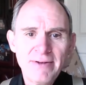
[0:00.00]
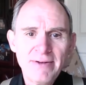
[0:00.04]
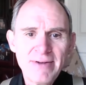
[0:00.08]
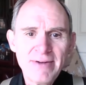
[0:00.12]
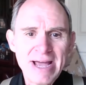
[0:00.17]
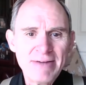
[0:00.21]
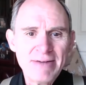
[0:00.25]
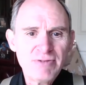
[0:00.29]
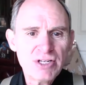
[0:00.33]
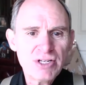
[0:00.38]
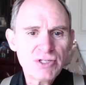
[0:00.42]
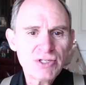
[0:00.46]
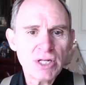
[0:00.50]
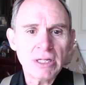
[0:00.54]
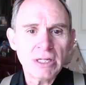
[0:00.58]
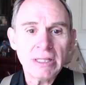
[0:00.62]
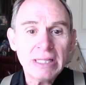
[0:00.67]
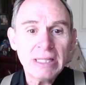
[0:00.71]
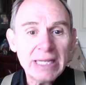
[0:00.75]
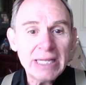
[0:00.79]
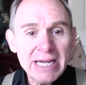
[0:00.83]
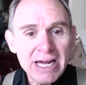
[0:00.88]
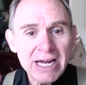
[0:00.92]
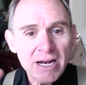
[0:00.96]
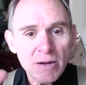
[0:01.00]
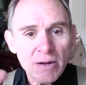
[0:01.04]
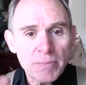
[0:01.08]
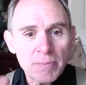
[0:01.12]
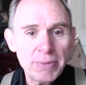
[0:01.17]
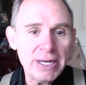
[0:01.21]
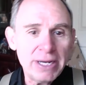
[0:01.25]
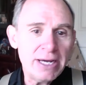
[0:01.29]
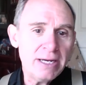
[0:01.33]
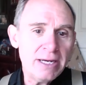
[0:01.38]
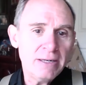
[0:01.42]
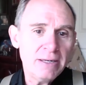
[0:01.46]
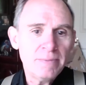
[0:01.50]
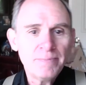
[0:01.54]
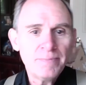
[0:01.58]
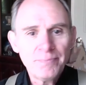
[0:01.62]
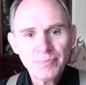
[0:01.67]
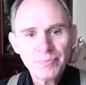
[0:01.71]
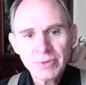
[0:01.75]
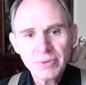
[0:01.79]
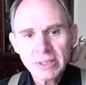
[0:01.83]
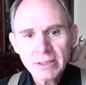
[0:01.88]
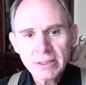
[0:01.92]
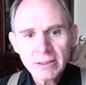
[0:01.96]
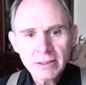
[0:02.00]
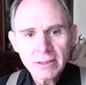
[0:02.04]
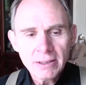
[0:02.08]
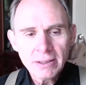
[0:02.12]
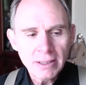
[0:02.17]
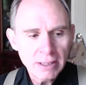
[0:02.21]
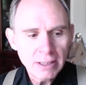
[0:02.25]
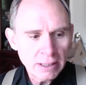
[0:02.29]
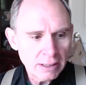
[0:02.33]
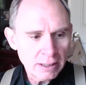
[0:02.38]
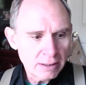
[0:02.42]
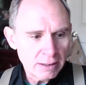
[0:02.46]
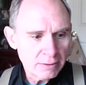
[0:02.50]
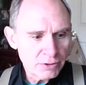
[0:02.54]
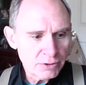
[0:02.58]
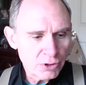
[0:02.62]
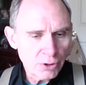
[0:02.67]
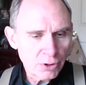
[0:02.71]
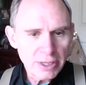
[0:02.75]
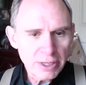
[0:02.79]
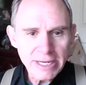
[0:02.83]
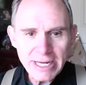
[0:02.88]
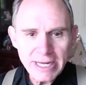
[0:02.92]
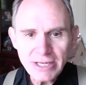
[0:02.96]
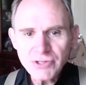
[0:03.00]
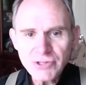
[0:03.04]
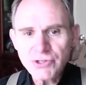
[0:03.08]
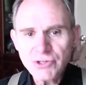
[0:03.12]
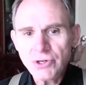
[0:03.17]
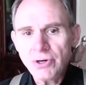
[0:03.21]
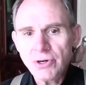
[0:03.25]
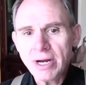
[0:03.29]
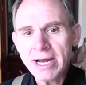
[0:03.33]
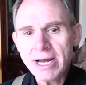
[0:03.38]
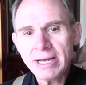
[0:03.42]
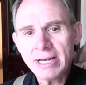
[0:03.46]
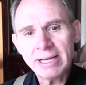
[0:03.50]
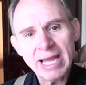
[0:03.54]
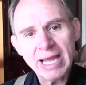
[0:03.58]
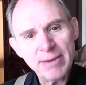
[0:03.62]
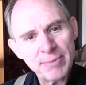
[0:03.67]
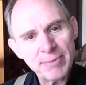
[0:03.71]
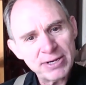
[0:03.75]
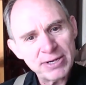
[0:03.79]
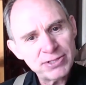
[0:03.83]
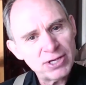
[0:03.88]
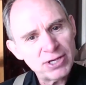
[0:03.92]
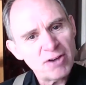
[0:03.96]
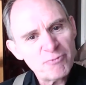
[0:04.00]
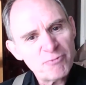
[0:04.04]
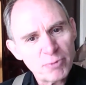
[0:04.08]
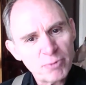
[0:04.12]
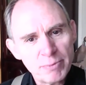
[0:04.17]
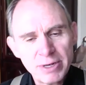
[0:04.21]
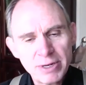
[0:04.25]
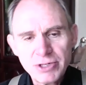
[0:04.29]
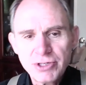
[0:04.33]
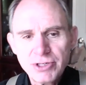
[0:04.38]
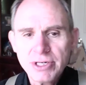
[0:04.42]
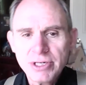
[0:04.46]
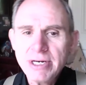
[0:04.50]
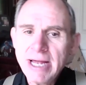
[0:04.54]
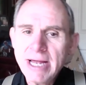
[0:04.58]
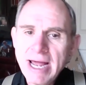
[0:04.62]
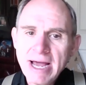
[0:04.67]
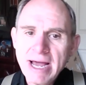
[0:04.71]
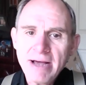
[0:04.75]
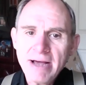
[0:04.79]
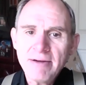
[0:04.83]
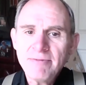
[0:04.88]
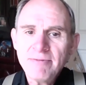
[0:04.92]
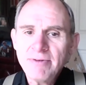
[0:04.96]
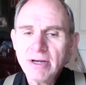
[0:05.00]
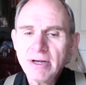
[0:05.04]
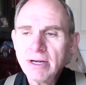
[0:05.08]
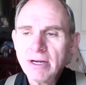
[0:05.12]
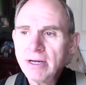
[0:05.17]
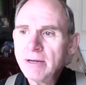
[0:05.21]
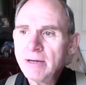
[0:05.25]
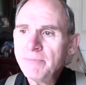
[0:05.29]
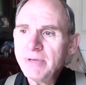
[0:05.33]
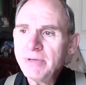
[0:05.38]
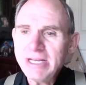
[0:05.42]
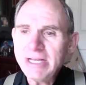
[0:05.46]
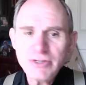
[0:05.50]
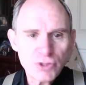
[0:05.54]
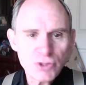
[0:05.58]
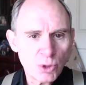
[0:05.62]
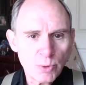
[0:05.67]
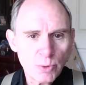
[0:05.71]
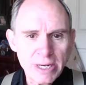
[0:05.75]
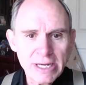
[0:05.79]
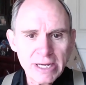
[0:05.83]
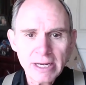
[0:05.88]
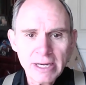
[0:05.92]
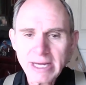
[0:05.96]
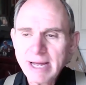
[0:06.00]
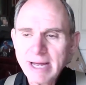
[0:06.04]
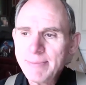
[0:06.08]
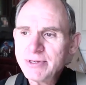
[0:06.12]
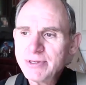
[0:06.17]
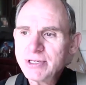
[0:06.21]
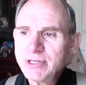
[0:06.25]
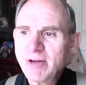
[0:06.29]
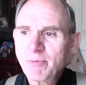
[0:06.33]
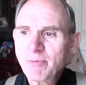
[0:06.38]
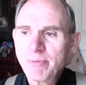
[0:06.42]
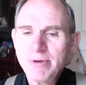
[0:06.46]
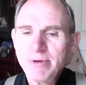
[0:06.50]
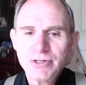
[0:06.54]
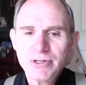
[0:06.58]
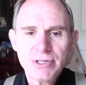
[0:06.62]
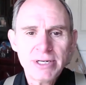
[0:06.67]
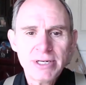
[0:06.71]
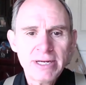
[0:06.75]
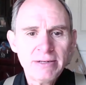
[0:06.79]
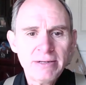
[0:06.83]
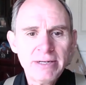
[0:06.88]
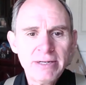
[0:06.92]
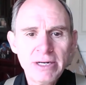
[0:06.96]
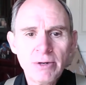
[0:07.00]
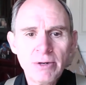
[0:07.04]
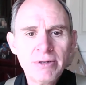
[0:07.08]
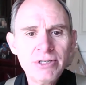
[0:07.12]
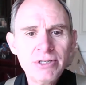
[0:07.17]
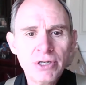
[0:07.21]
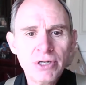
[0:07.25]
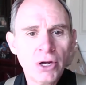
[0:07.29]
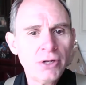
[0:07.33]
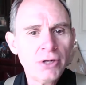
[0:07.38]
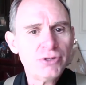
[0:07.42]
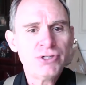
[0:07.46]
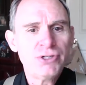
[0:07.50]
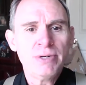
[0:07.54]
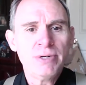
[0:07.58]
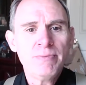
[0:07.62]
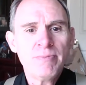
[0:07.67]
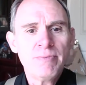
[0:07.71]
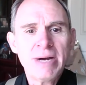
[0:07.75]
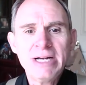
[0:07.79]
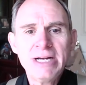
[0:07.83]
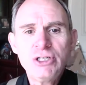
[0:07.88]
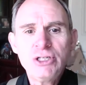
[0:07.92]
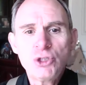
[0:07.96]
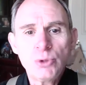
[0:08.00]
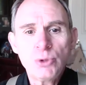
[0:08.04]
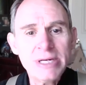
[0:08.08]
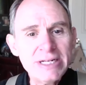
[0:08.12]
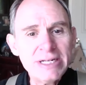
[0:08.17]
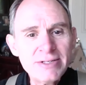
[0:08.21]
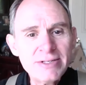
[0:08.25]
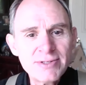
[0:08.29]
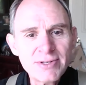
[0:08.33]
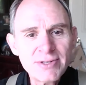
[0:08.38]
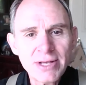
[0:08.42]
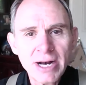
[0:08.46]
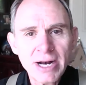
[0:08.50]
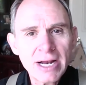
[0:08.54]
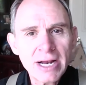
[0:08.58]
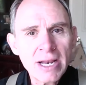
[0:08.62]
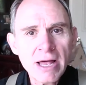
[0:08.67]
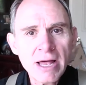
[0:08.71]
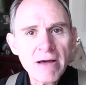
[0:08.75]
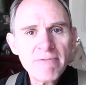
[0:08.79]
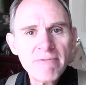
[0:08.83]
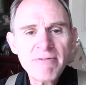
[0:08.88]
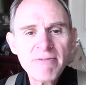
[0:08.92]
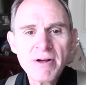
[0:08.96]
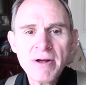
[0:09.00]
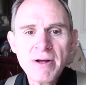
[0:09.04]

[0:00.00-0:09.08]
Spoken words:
I have just a little bit. During Easter, I gave myself permission to have Easter week. I gave myself permission to, you know, indulge in my treats that I love.